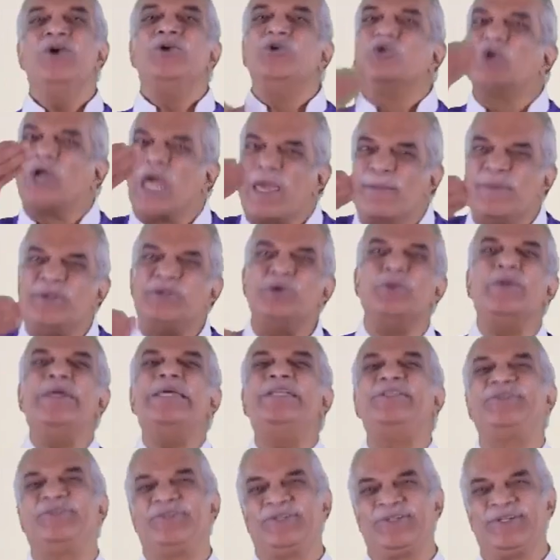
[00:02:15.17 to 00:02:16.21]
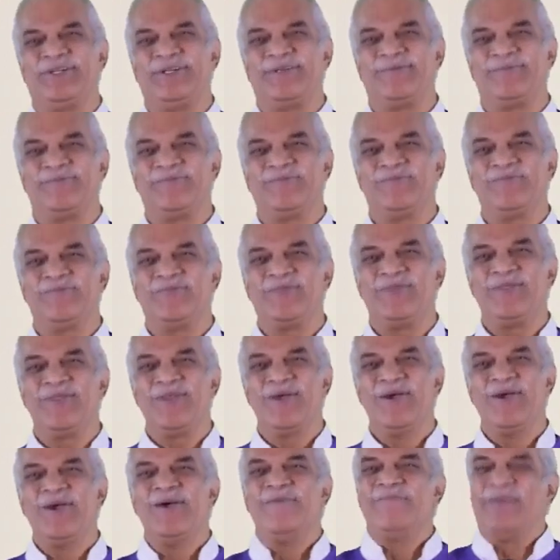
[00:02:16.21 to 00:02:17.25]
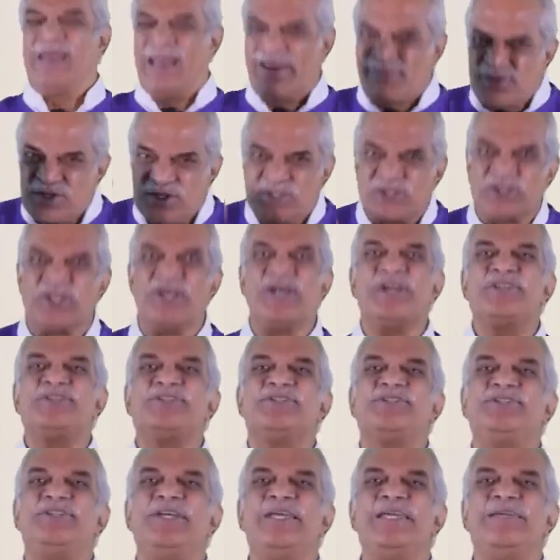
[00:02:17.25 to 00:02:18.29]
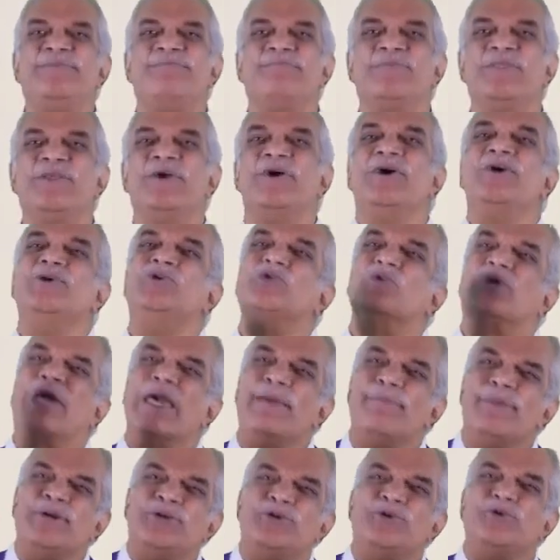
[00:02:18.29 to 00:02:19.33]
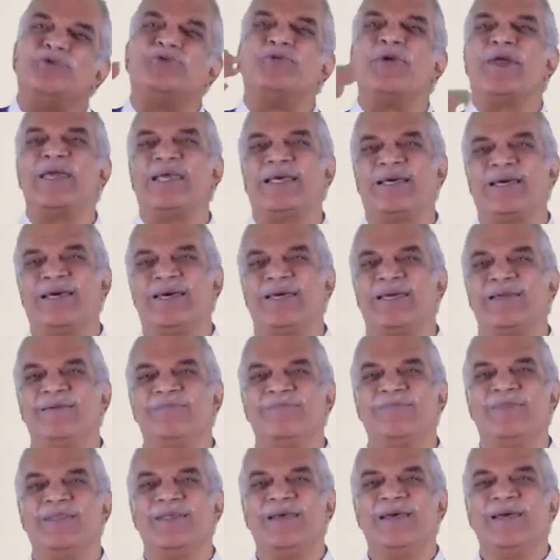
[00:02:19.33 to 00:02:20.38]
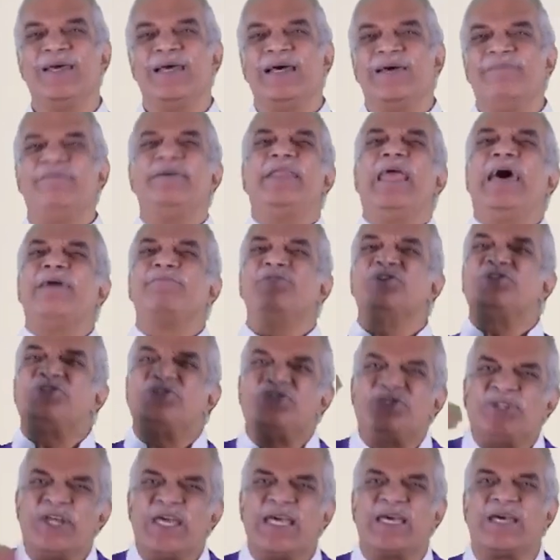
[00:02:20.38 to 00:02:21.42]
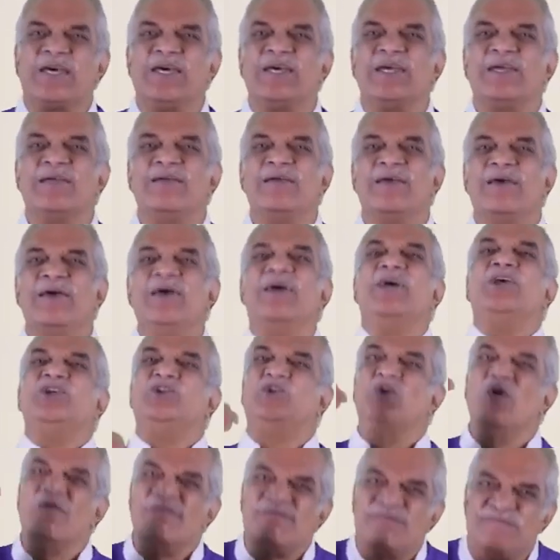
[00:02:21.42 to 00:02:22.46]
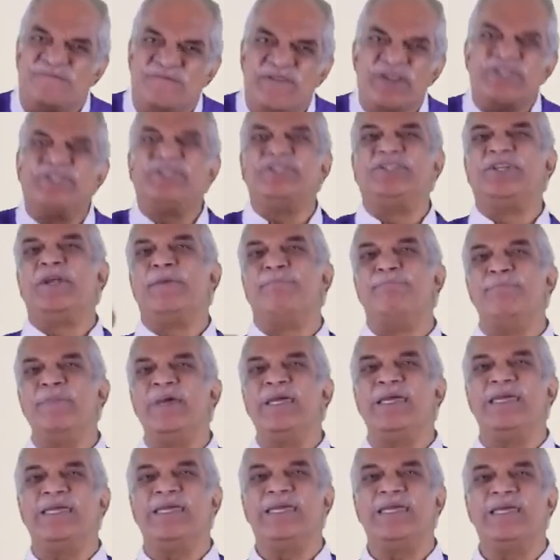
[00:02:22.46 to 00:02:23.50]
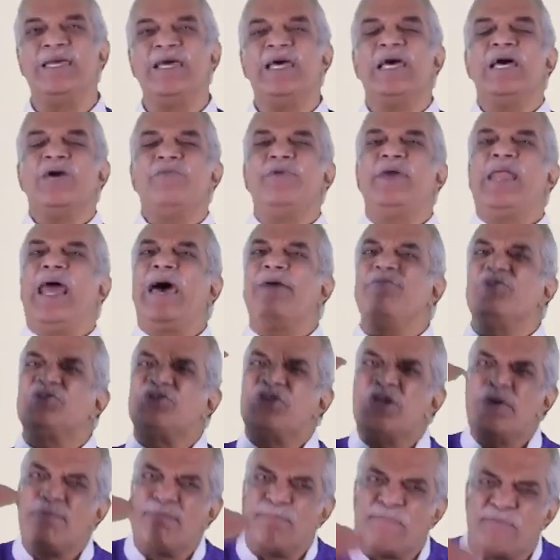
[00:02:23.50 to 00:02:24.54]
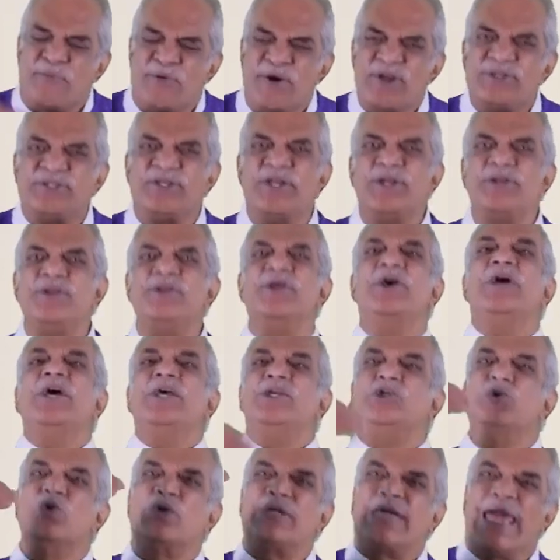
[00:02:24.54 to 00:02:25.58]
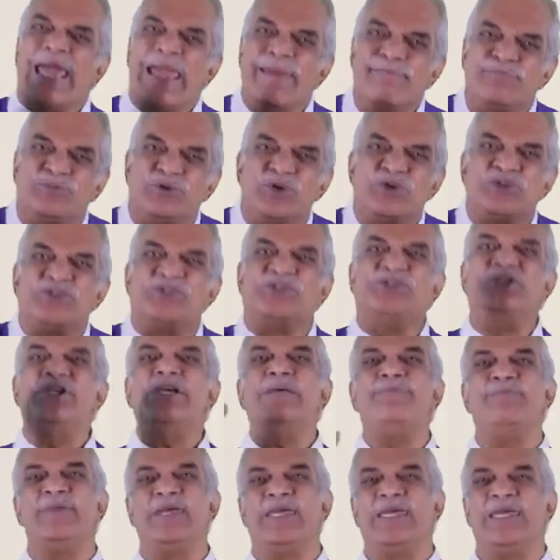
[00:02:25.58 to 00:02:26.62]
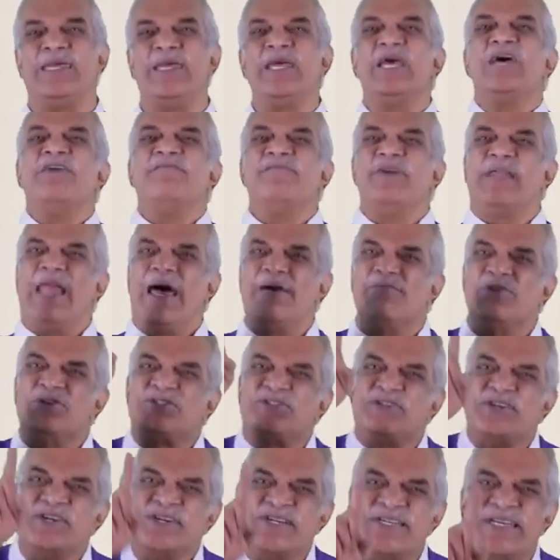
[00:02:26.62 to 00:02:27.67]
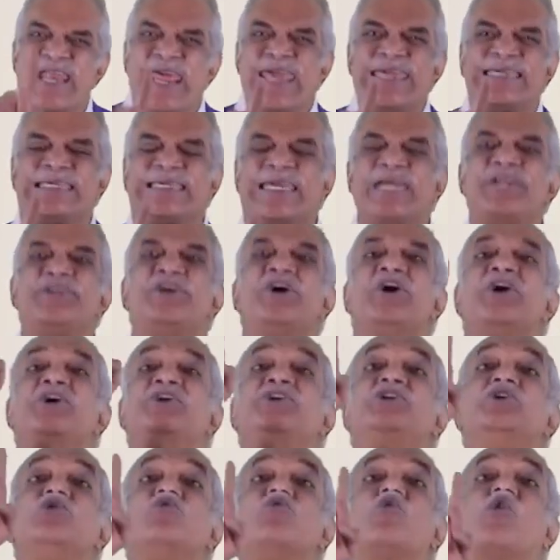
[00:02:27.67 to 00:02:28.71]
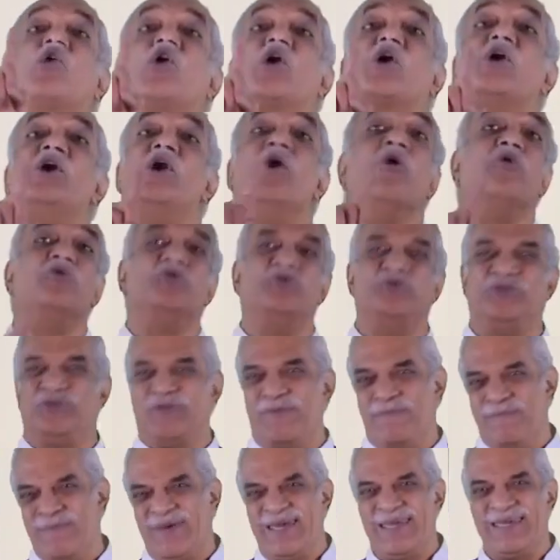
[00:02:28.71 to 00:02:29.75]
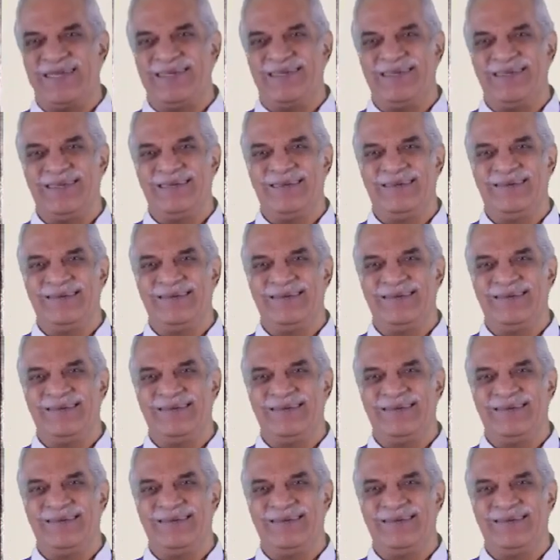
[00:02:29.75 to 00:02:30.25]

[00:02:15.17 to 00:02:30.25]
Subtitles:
you gave me to eat. When I was thirsty, you gave me to drink. When I was sick, you visited me. When I was in prison, you came to see me. When I was naked, you clothed me.